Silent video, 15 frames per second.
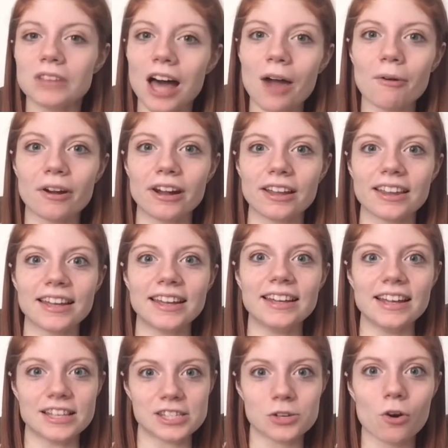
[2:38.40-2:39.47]
Not really.
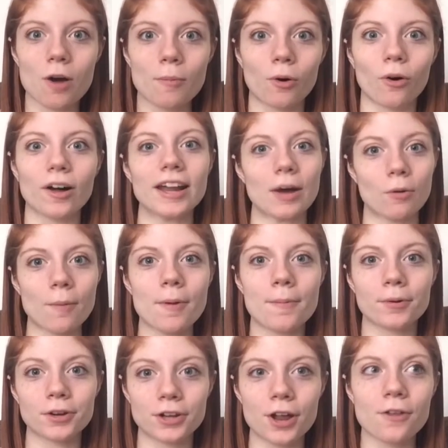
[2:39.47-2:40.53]
It's normal, and I want
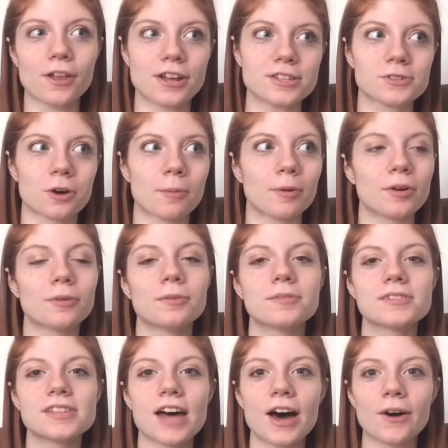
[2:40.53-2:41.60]
people to know that it's normal.
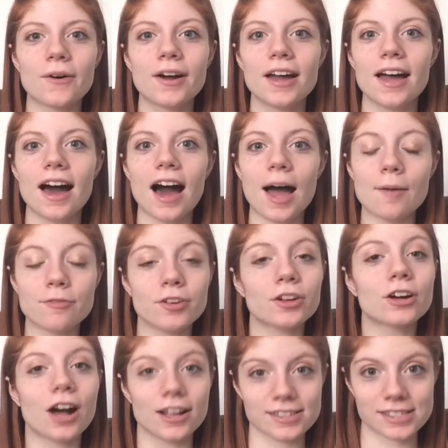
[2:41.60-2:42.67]
So I feel
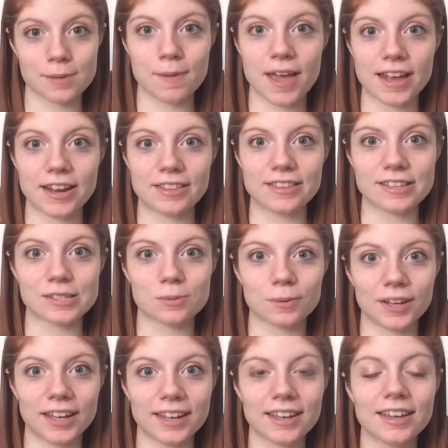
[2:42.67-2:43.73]
constipated this
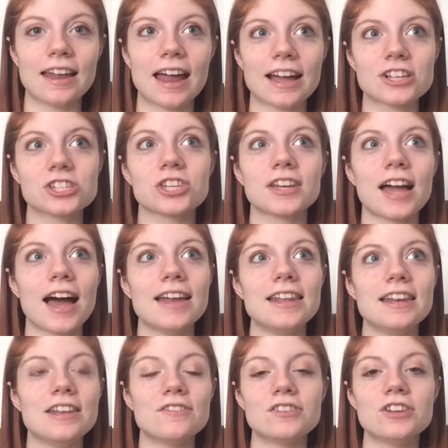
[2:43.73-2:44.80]
week, and actually, I
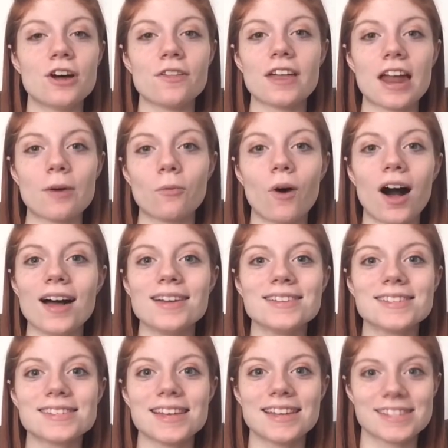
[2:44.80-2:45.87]
didn't even know that I
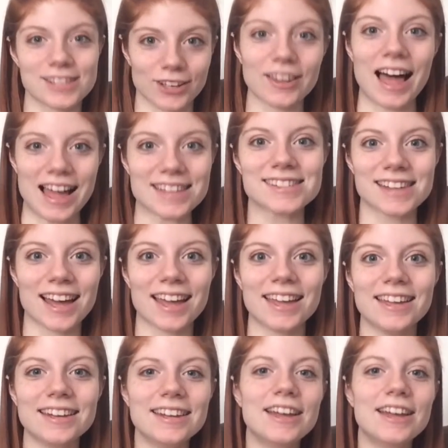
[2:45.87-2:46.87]
was until last night